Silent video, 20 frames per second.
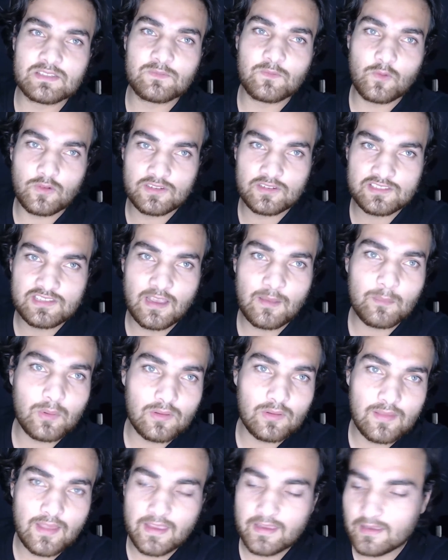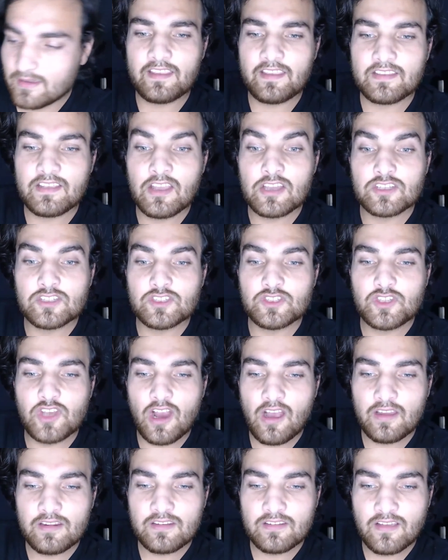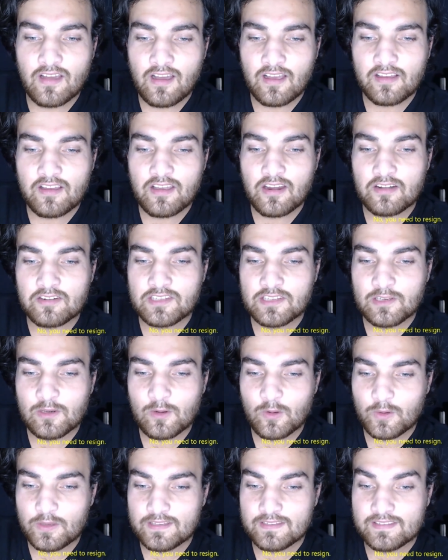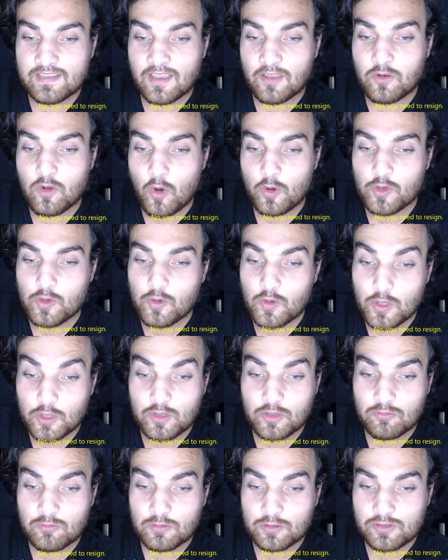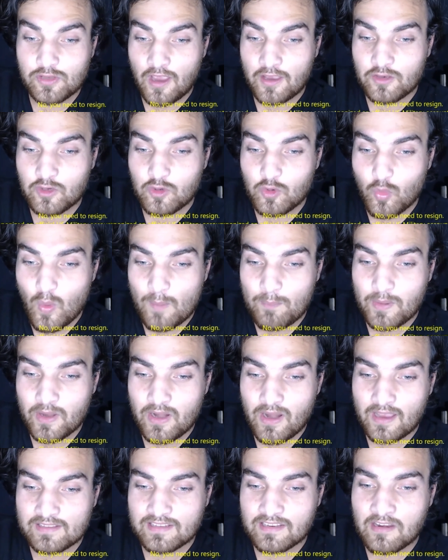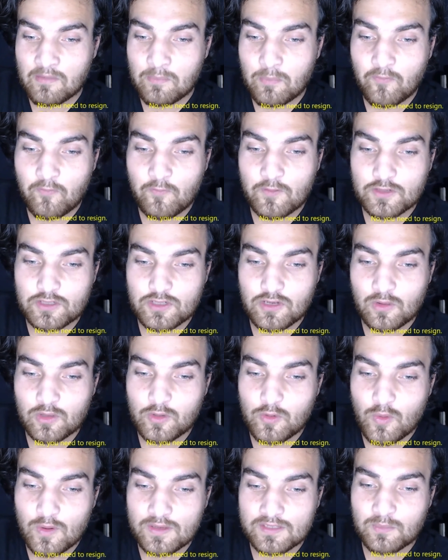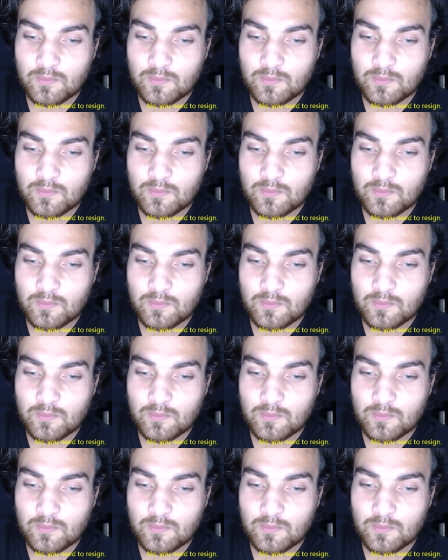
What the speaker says: For example, like John Cardillo, he said, no, you need to resign. You weaponize an official U.S.